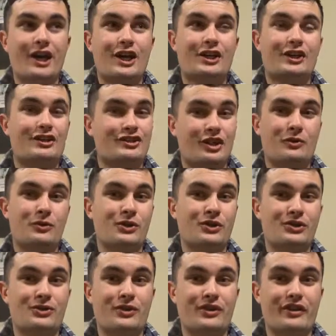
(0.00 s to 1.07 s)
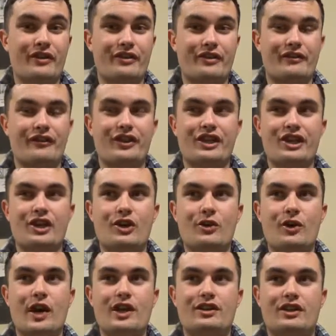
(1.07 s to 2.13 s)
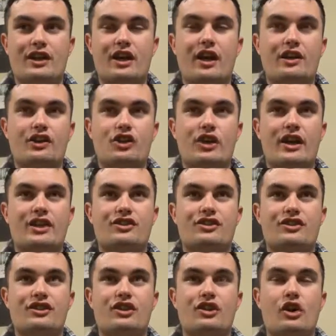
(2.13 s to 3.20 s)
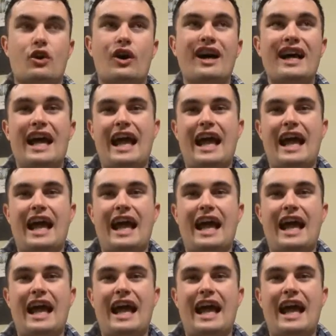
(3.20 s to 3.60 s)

because I want to do another video to contrast, you know,